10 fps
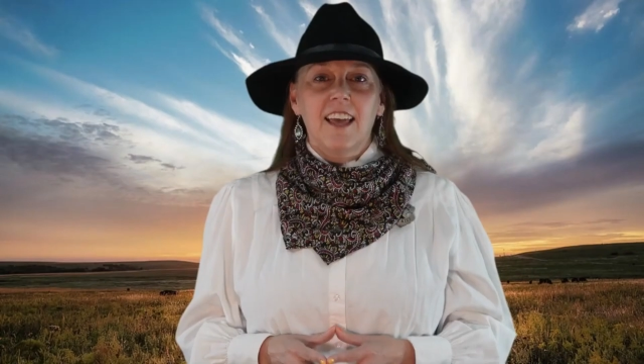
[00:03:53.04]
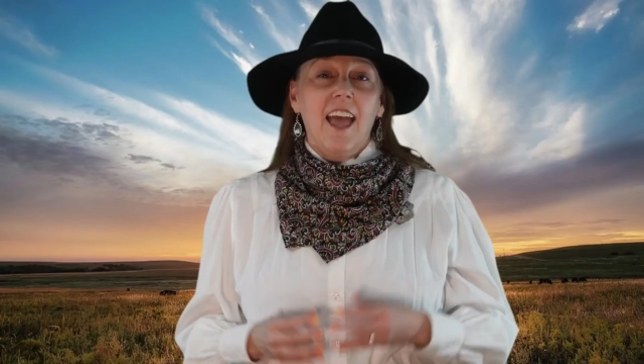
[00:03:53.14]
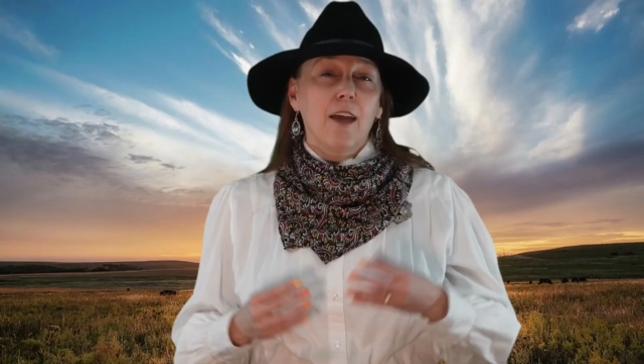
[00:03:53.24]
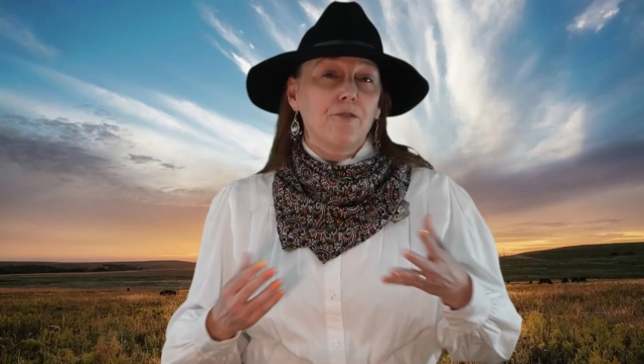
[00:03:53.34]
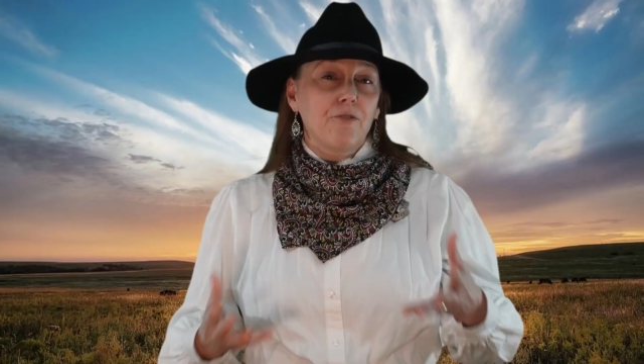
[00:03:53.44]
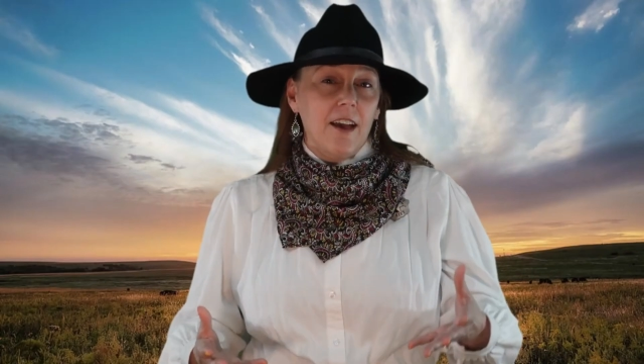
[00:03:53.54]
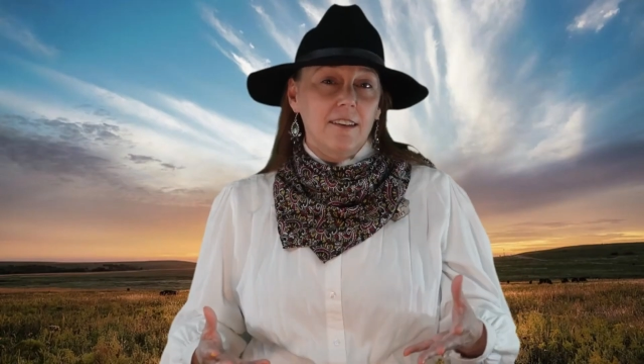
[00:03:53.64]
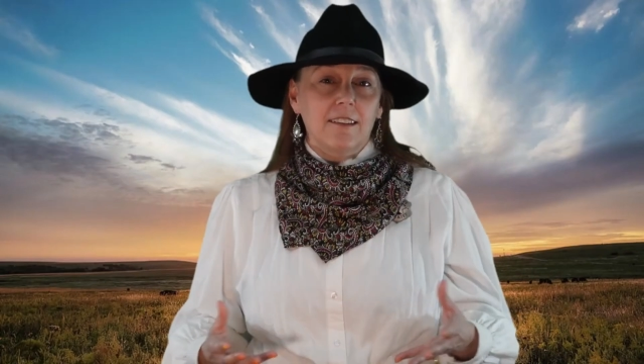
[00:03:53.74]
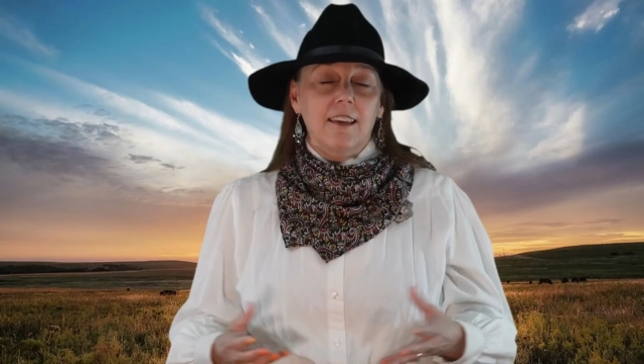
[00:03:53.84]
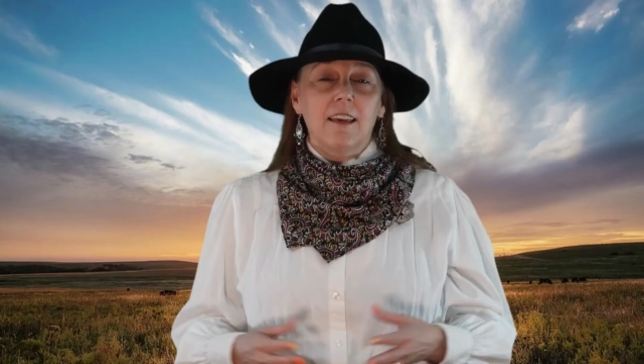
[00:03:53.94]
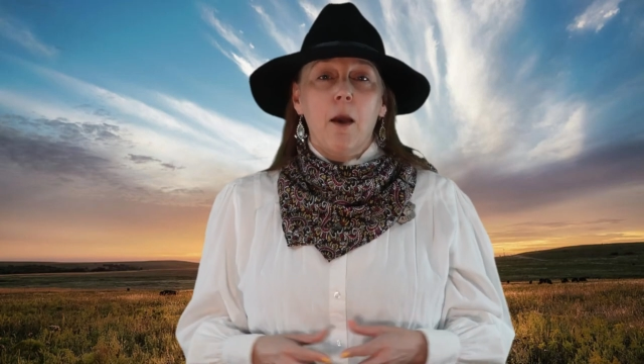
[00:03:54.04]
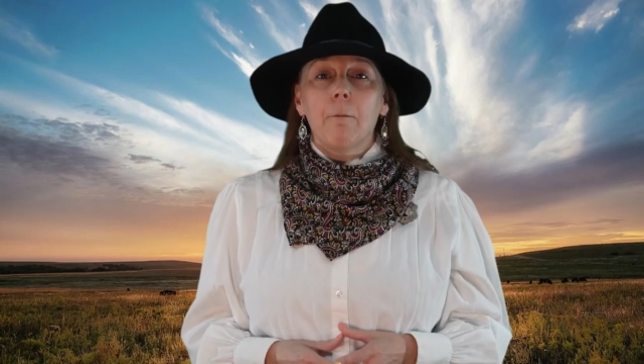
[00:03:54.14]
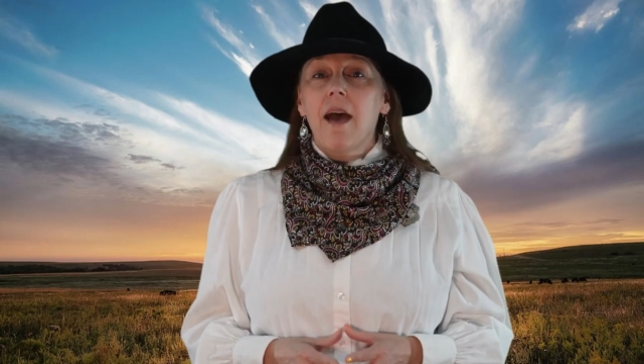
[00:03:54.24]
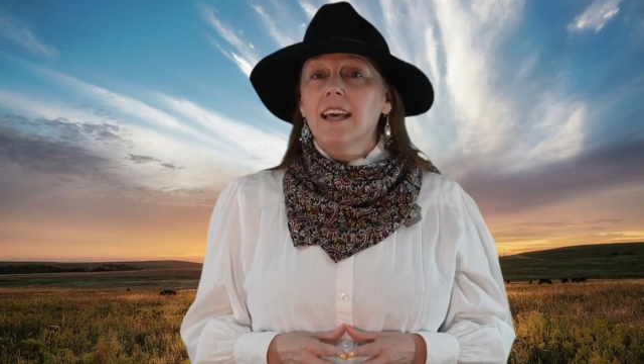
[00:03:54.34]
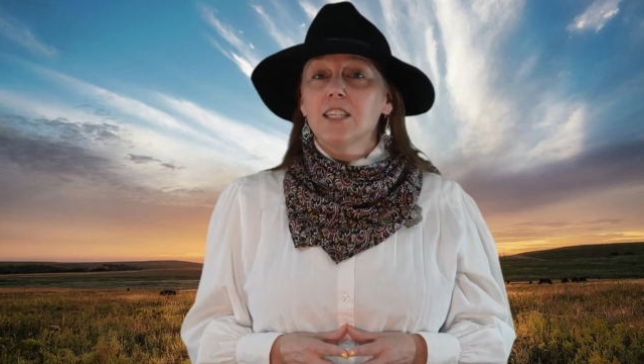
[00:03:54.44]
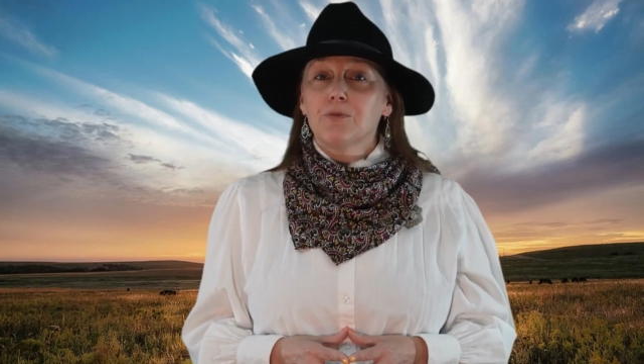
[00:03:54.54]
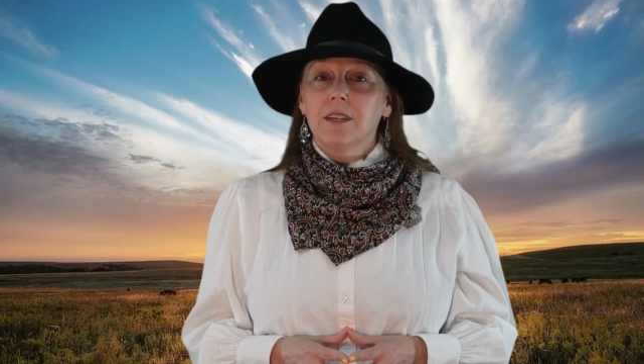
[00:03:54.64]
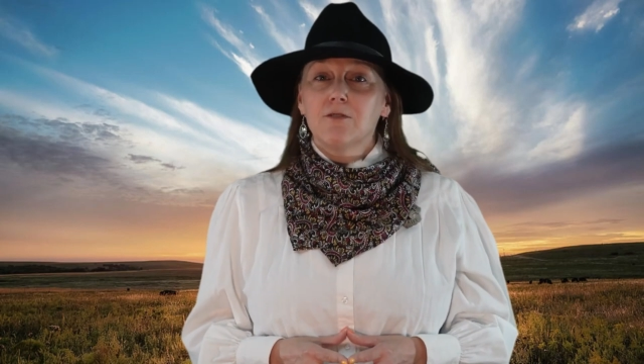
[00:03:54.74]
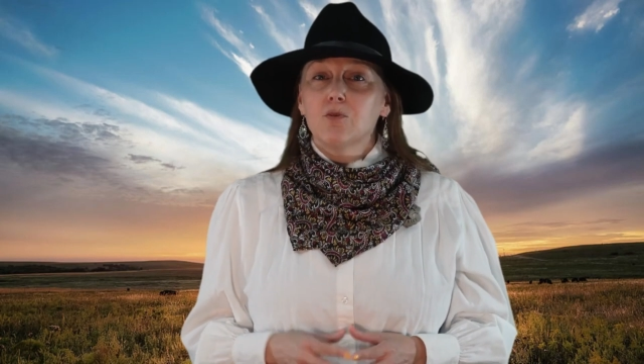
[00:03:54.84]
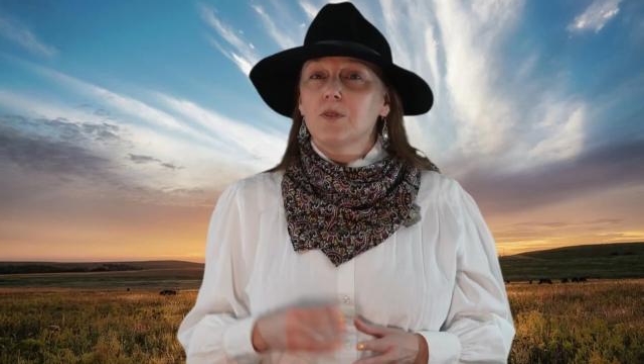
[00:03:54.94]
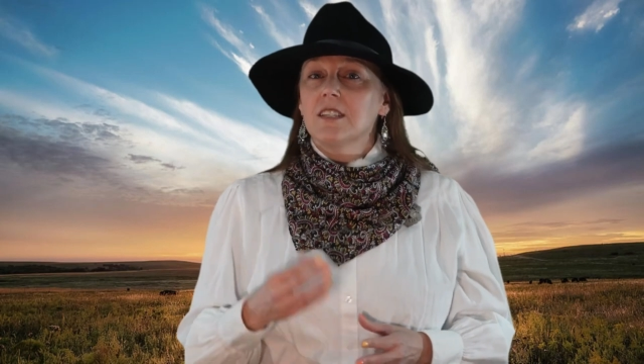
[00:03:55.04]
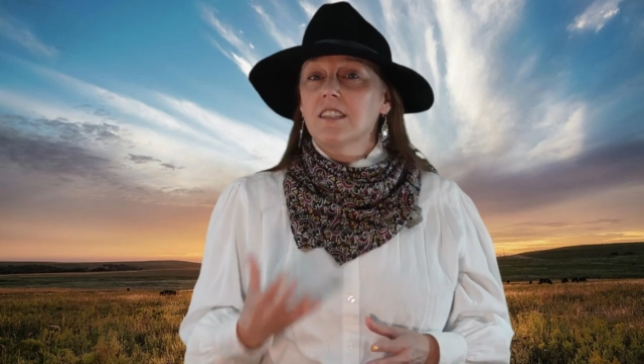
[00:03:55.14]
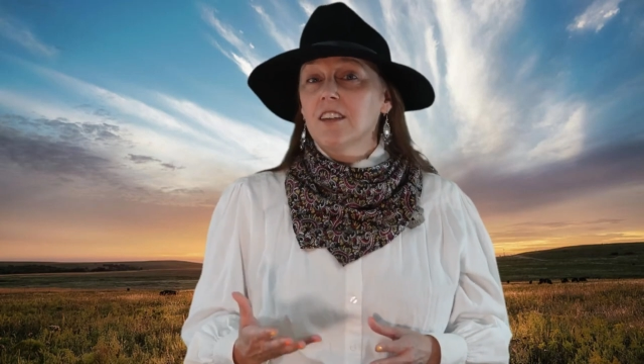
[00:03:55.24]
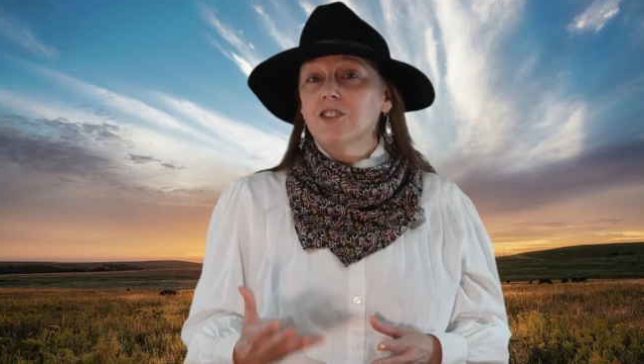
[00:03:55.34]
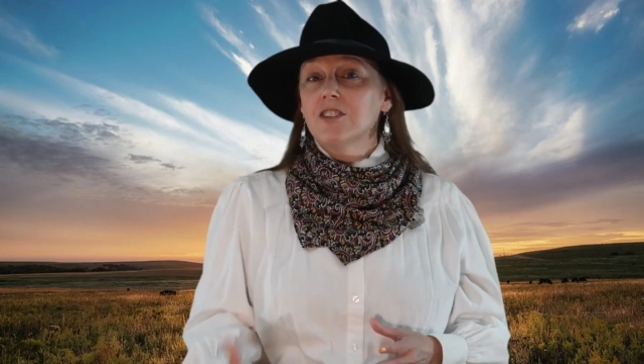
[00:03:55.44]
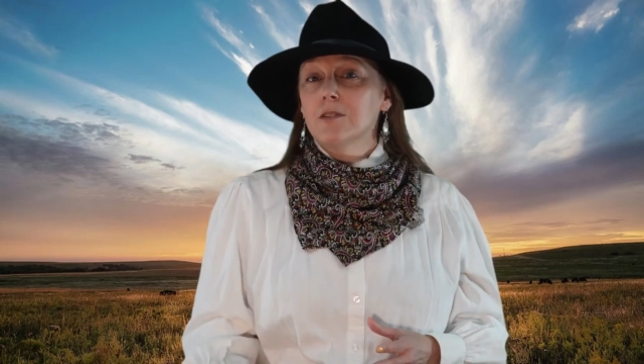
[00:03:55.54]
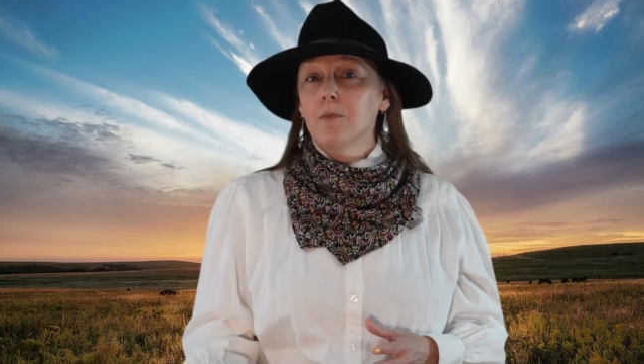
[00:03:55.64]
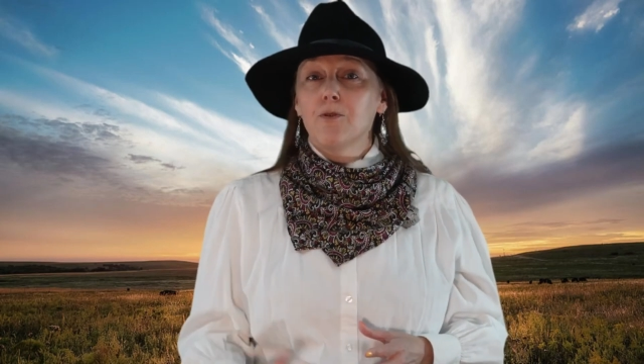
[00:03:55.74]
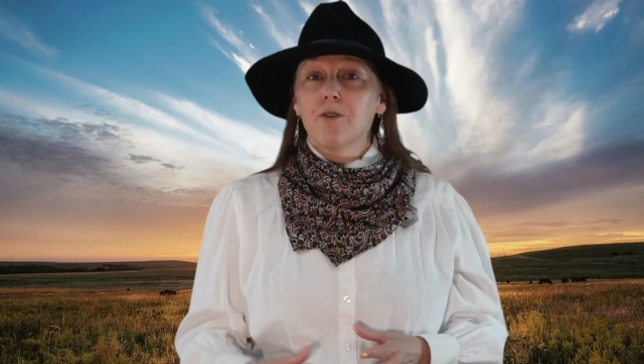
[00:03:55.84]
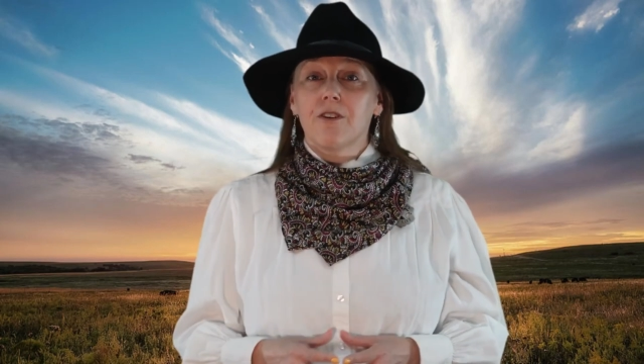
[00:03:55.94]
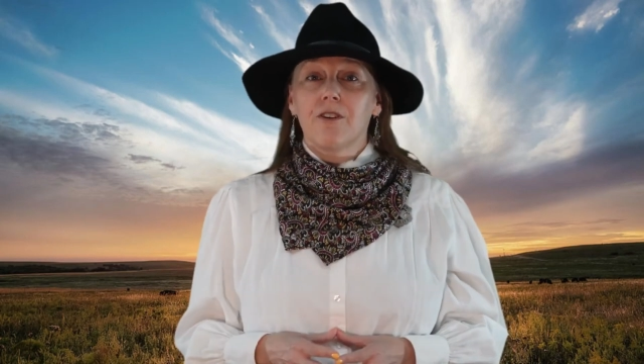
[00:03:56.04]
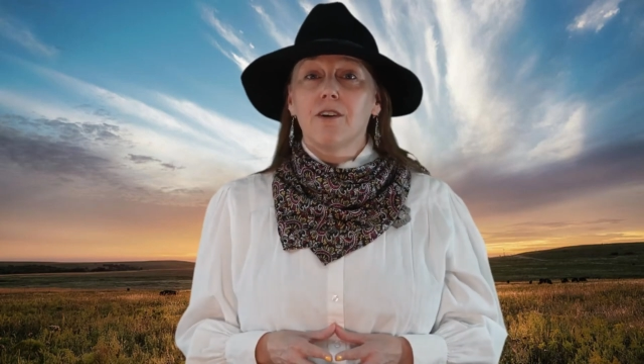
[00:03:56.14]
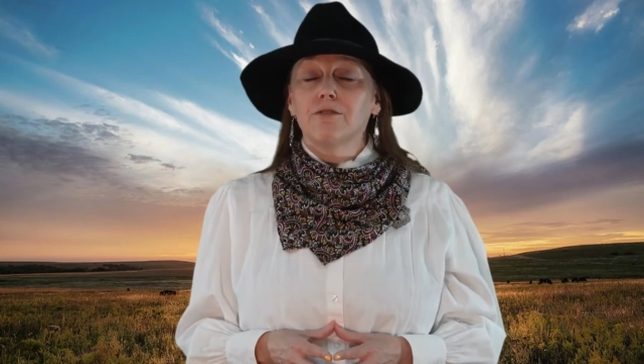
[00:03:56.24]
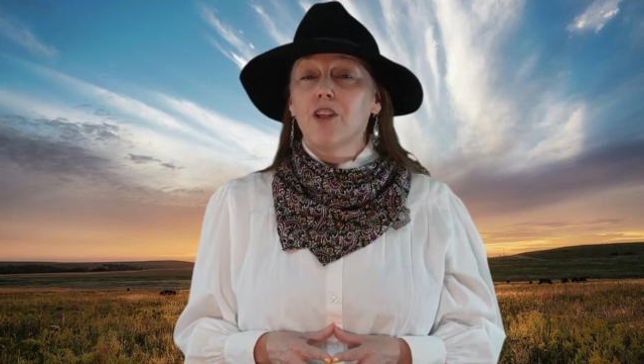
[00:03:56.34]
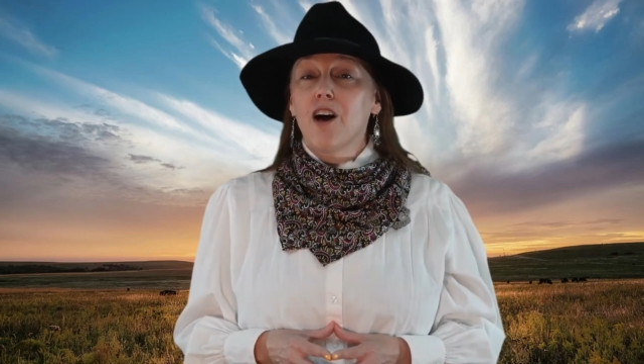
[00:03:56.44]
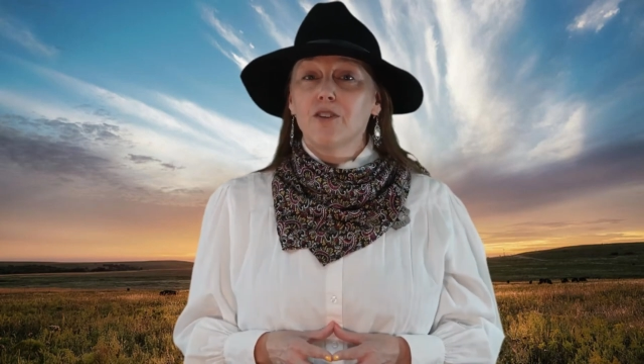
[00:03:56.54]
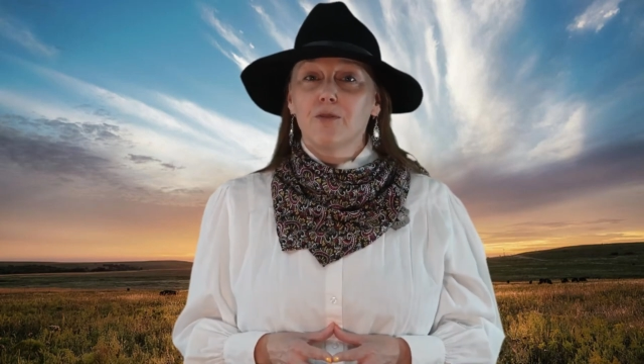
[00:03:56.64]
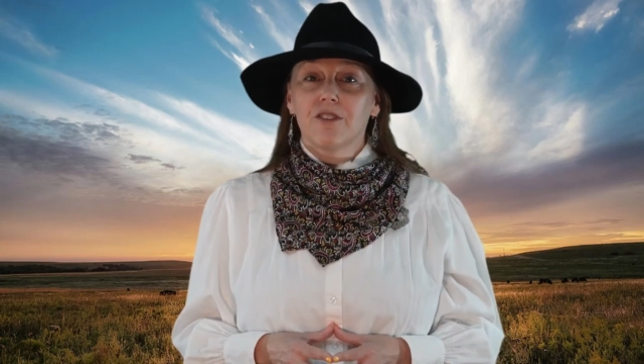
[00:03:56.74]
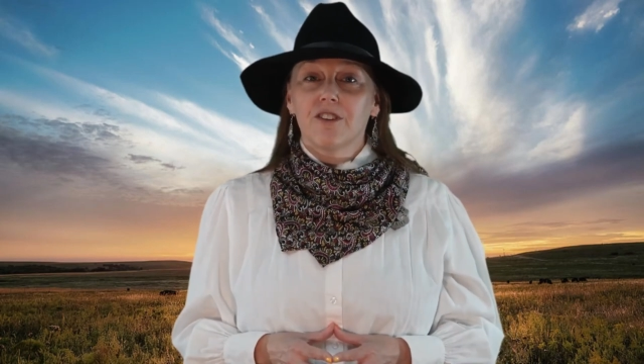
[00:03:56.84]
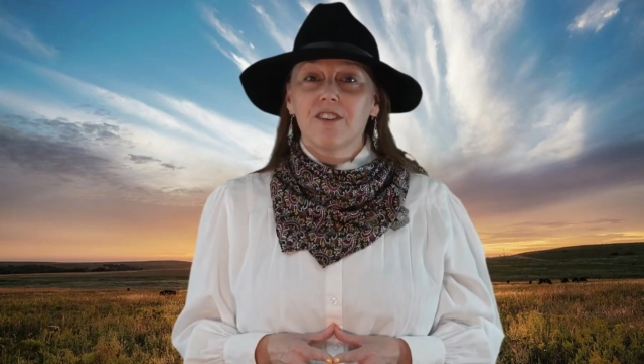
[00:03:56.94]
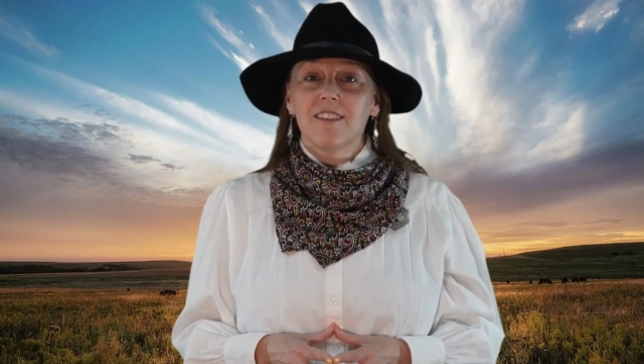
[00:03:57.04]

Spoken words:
And finally, Bass Reeves was such a supporter of law and order